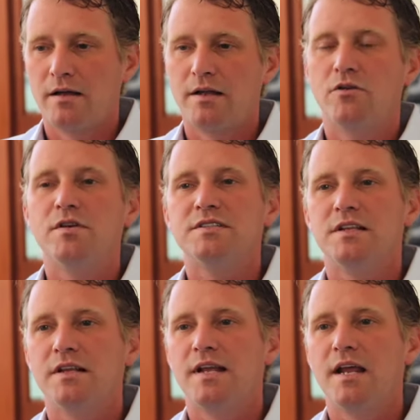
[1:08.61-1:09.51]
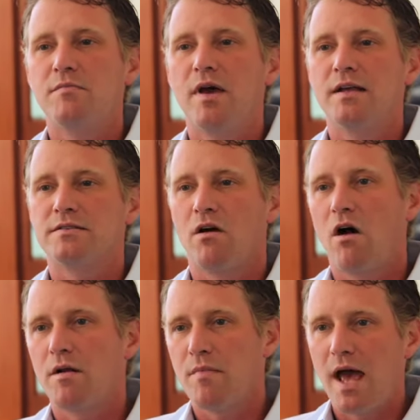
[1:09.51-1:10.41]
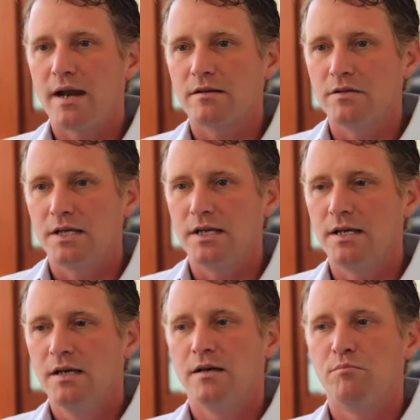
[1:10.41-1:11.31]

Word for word: increasing the database automatically